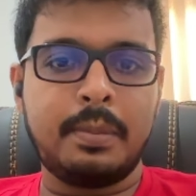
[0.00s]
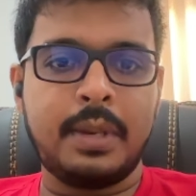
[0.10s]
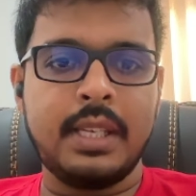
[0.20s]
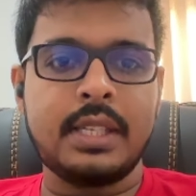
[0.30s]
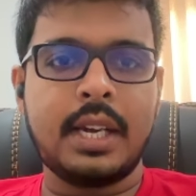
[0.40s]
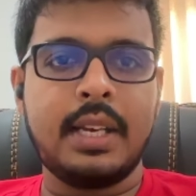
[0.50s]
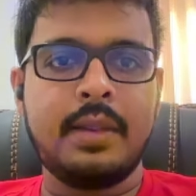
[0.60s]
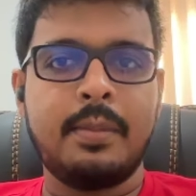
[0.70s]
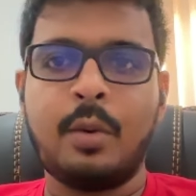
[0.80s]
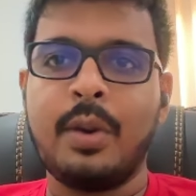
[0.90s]
Please
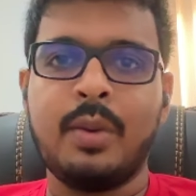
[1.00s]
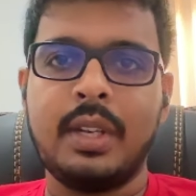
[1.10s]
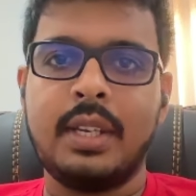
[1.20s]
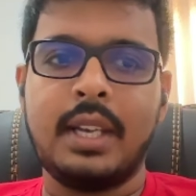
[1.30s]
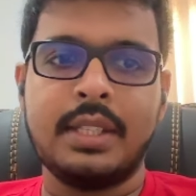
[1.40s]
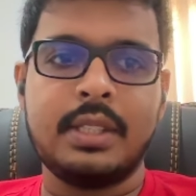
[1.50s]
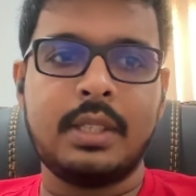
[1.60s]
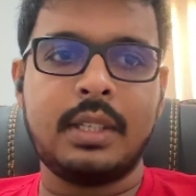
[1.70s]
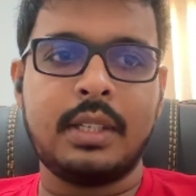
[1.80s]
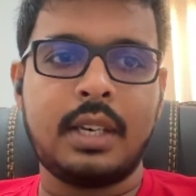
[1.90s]
write more unit tests,
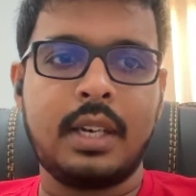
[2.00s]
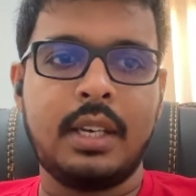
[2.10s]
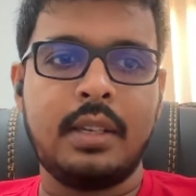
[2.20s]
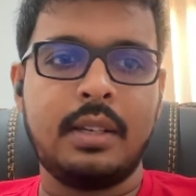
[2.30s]
right?